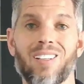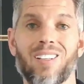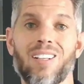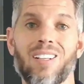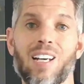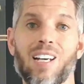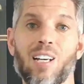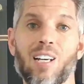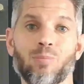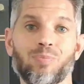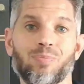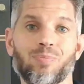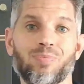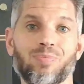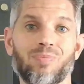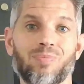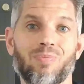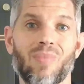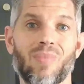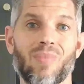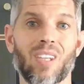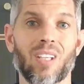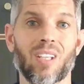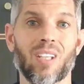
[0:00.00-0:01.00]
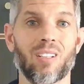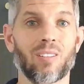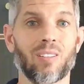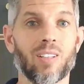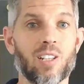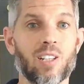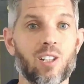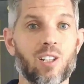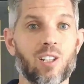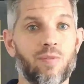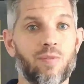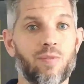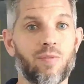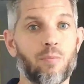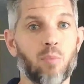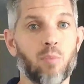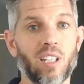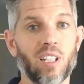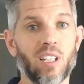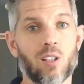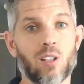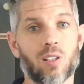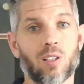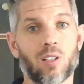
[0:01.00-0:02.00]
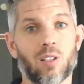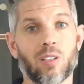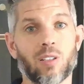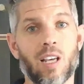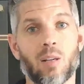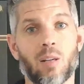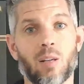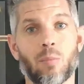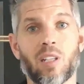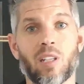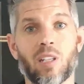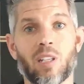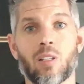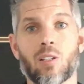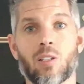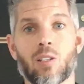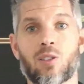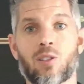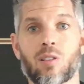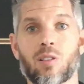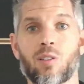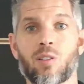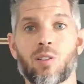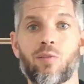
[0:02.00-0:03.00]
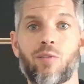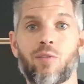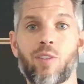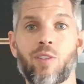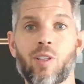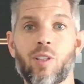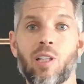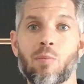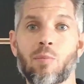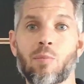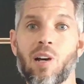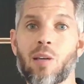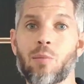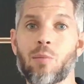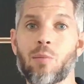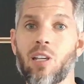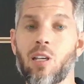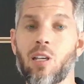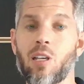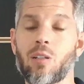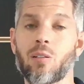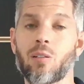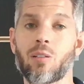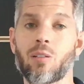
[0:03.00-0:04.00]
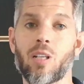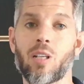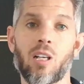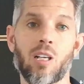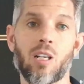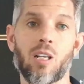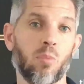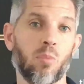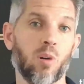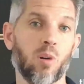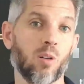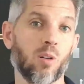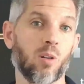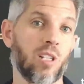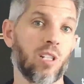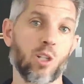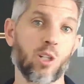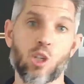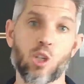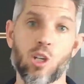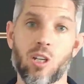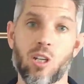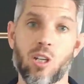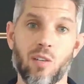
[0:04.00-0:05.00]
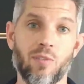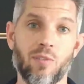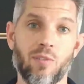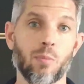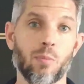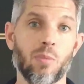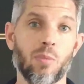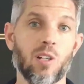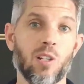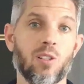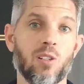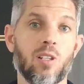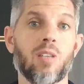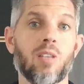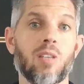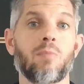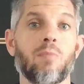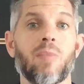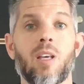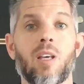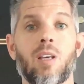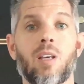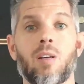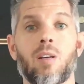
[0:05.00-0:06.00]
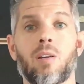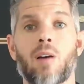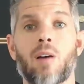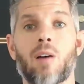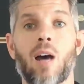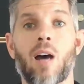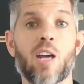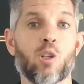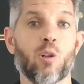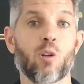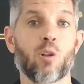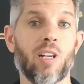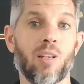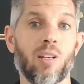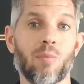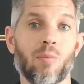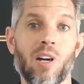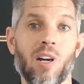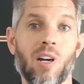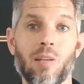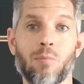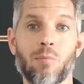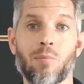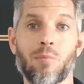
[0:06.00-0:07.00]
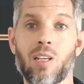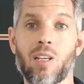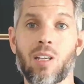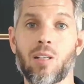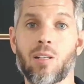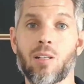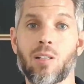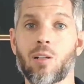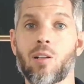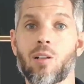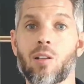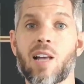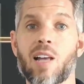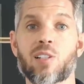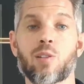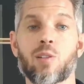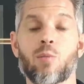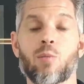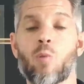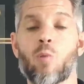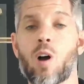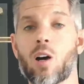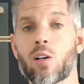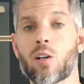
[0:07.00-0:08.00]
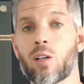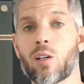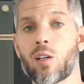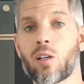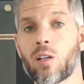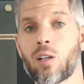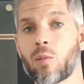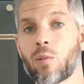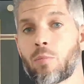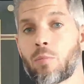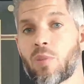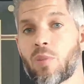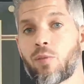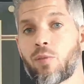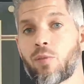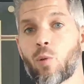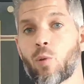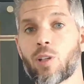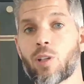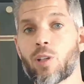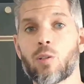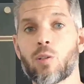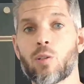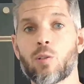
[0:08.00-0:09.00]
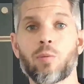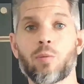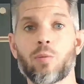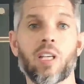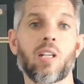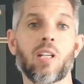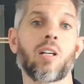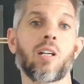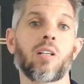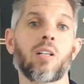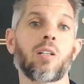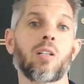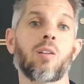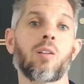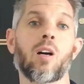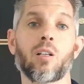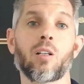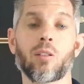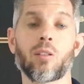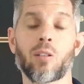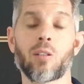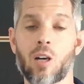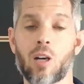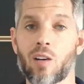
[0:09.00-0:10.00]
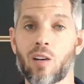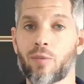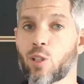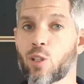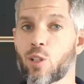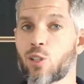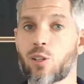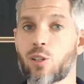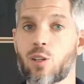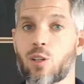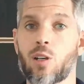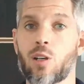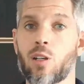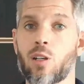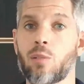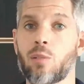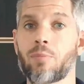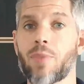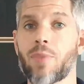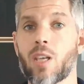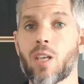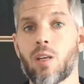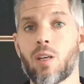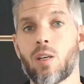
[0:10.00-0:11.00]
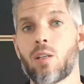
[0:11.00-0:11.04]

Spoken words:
Now, let's break this all down, because fueling might mean a protein shake if you're busy. Hydrating might mean a glass of water before you get on a long conference call.